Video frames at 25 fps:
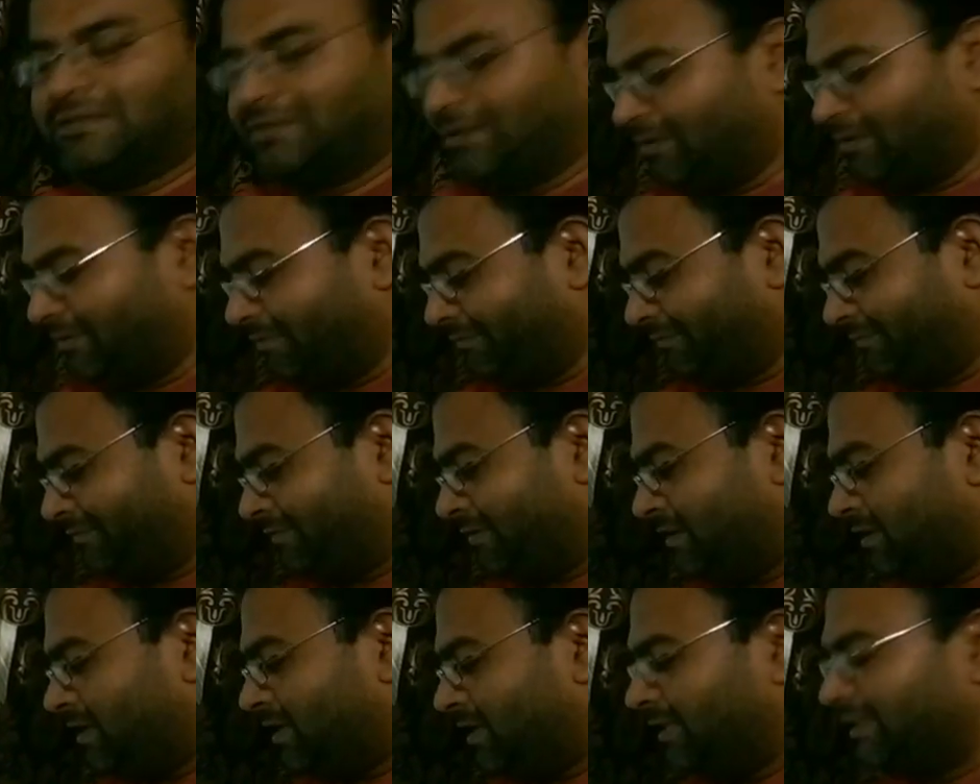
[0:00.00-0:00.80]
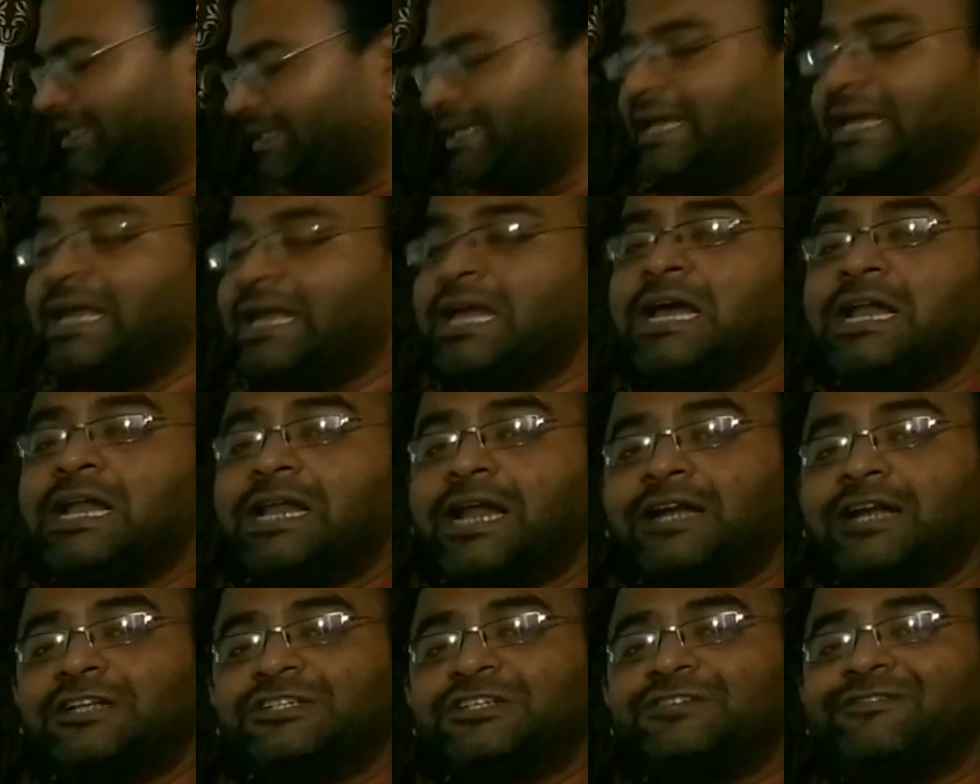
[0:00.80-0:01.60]
of the
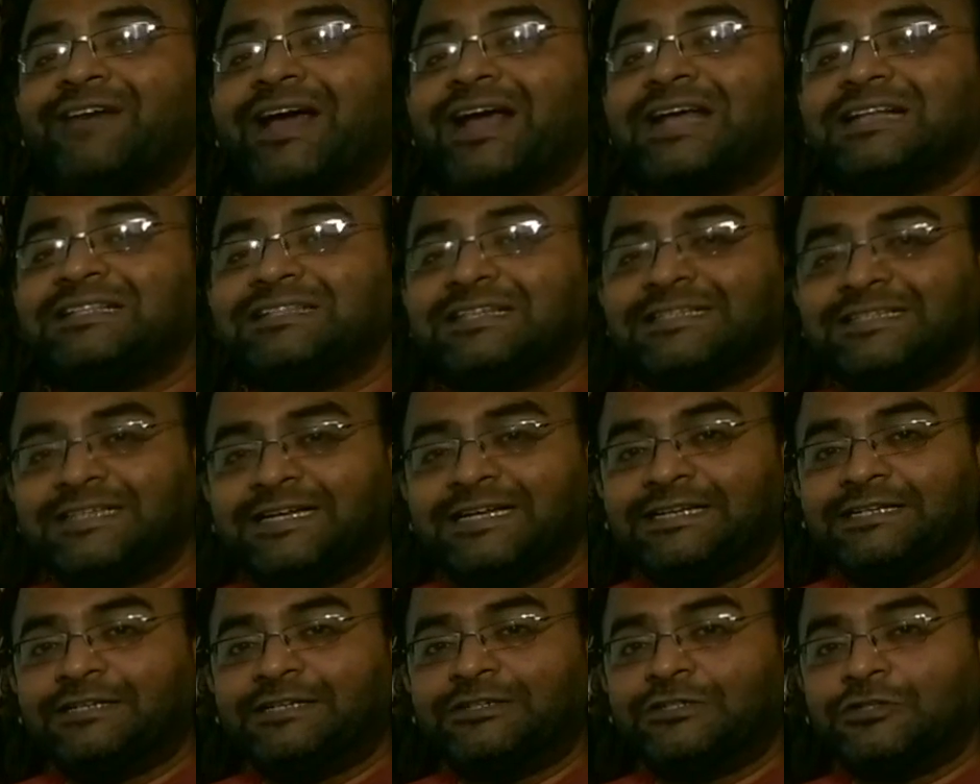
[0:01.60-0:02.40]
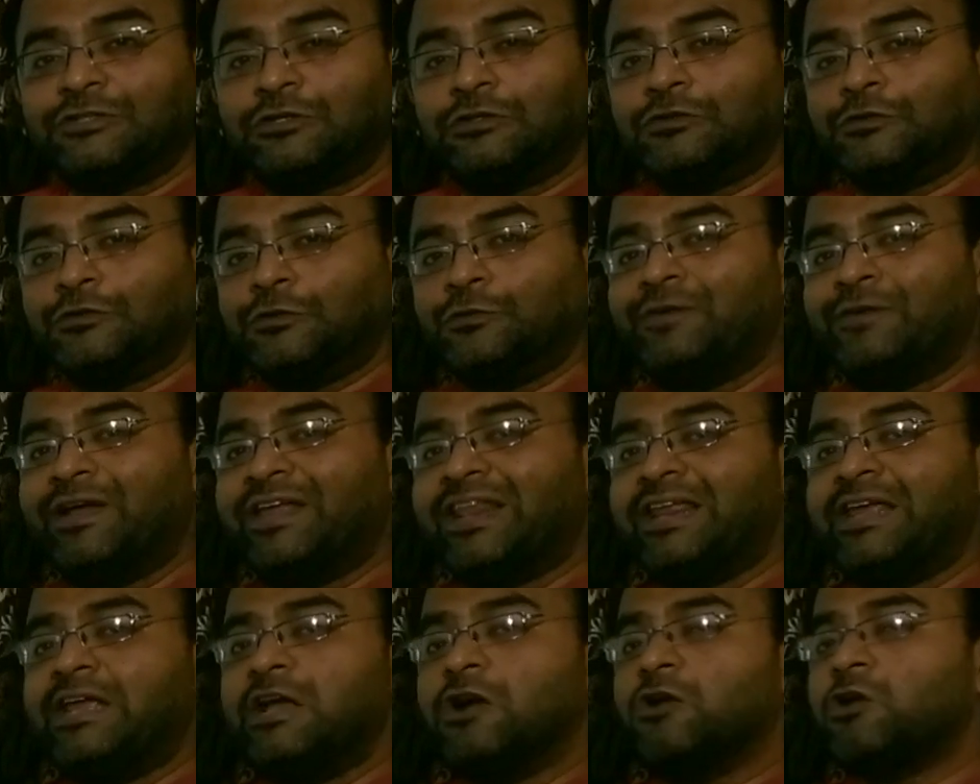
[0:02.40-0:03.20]
nitrogen vacancy centers also
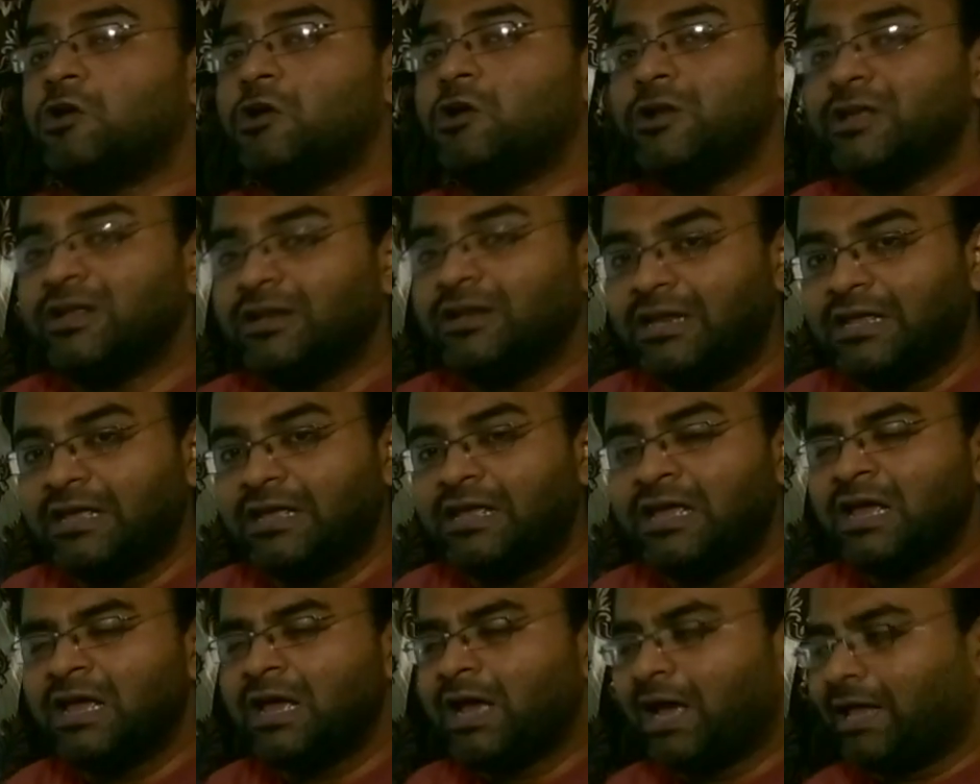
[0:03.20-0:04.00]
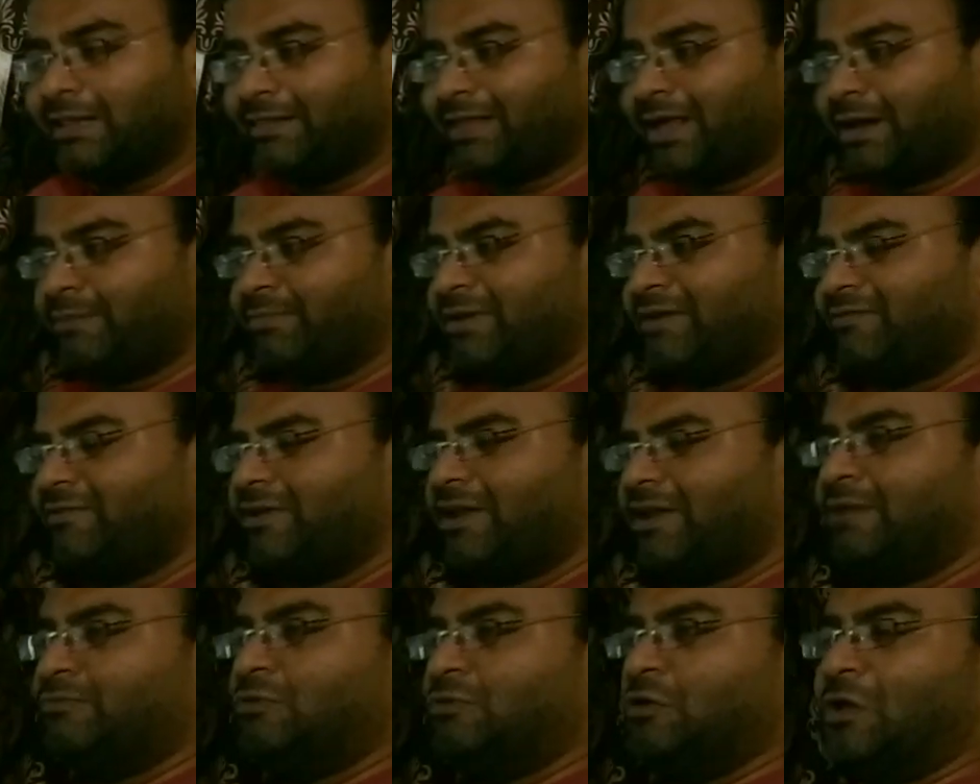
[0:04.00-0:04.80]
vary accordingly, and thereby we
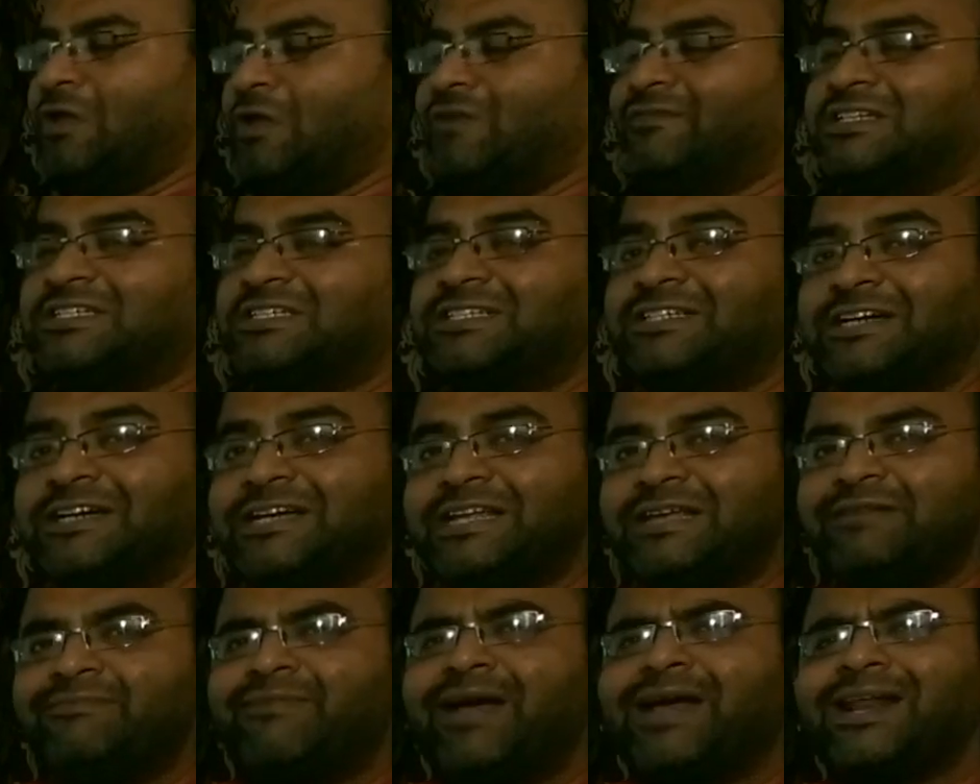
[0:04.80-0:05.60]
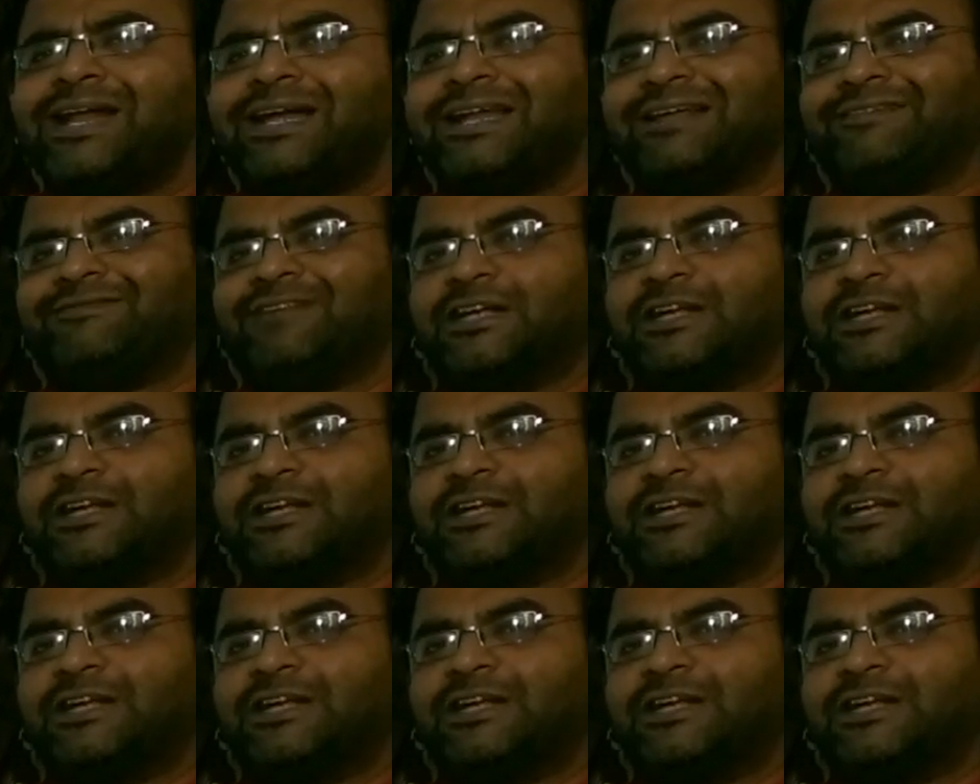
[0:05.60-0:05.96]
are able to even study magnetic